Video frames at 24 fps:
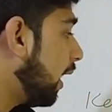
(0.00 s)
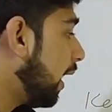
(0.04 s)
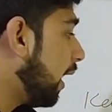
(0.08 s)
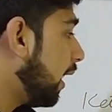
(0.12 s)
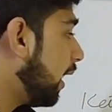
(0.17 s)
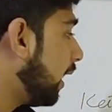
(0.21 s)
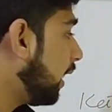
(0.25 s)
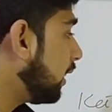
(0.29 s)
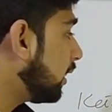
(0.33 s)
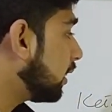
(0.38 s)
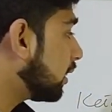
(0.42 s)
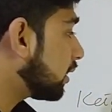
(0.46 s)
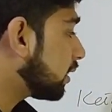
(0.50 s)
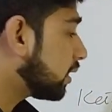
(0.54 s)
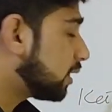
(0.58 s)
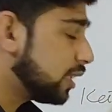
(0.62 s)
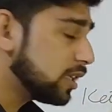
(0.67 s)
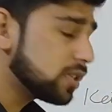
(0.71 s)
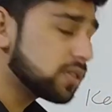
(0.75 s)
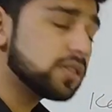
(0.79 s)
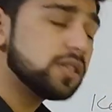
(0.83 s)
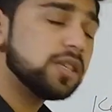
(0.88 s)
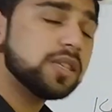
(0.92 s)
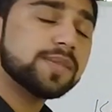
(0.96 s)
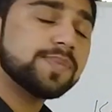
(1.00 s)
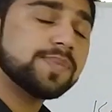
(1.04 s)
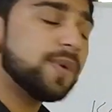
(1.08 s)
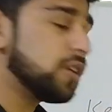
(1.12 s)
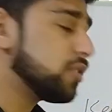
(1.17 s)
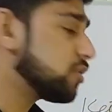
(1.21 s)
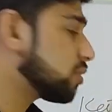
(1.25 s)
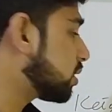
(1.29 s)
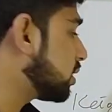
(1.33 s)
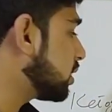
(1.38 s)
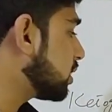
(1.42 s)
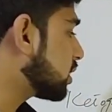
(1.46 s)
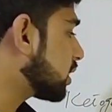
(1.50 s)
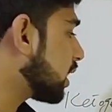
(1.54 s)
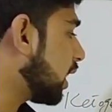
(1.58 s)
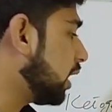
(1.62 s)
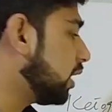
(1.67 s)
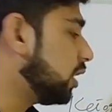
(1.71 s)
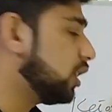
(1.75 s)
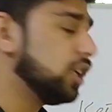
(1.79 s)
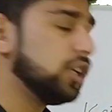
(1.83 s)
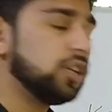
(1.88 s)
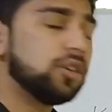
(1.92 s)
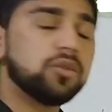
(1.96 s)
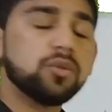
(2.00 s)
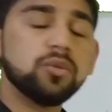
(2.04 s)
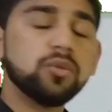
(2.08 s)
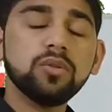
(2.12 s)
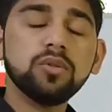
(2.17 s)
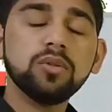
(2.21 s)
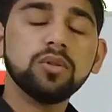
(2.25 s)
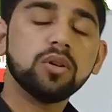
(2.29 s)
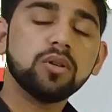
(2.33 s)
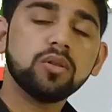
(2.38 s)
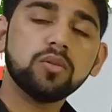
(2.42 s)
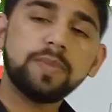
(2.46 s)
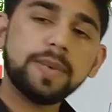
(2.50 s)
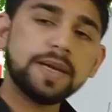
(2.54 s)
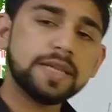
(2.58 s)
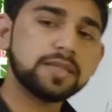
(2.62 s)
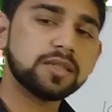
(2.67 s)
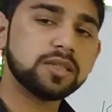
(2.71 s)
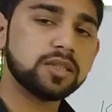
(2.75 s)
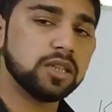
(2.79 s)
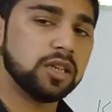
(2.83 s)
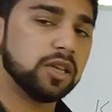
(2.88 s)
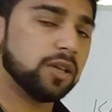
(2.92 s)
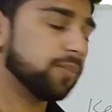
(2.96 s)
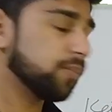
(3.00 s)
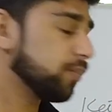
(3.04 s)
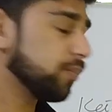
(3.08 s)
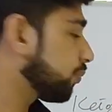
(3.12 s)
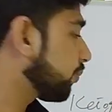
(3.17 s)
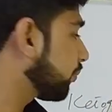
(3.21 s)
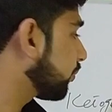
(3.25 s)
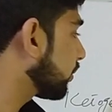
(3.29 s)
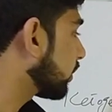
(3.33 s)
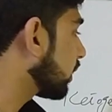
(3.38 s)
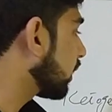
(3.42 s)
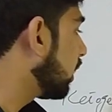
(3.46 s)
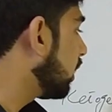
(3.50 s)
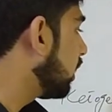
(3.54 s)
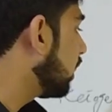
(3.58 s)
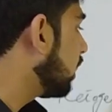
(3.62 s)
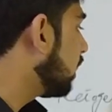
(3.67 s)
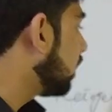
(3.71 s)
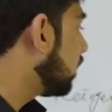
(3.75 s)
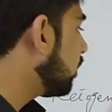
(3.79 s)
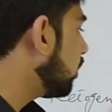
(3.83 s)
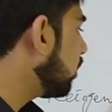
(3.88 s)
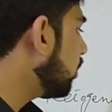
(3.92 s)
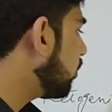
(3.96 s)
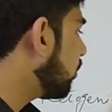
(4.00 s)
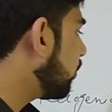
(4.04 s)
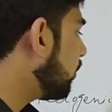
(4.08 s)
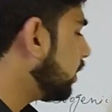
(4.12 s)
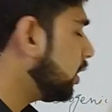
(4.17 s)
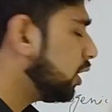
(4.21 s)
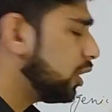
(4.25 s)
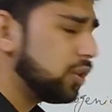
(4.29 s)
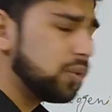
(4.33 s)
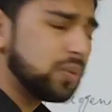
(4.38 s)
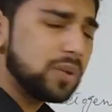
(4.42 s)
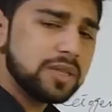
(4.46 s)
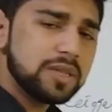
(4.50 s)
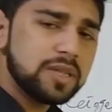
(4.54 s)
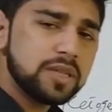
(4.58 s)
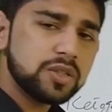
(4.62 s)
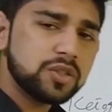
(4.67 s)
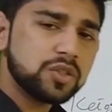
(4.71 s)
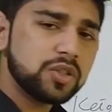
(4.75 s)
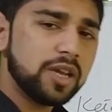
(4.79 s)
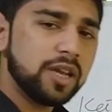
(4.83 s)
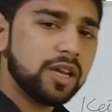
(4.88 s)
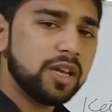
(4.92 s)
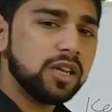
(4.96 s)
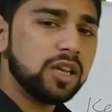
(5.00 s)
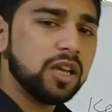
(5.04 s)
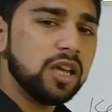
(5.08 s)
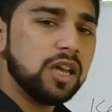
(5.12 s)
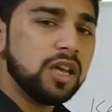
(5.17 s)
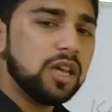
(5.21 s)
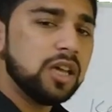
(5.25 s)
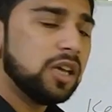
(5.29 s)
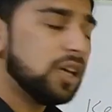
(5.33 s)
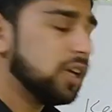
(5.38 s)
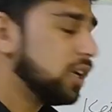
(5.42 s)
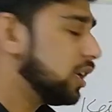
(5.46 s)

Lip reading: and this dysbiosis can lead to obesity. Now we need to understand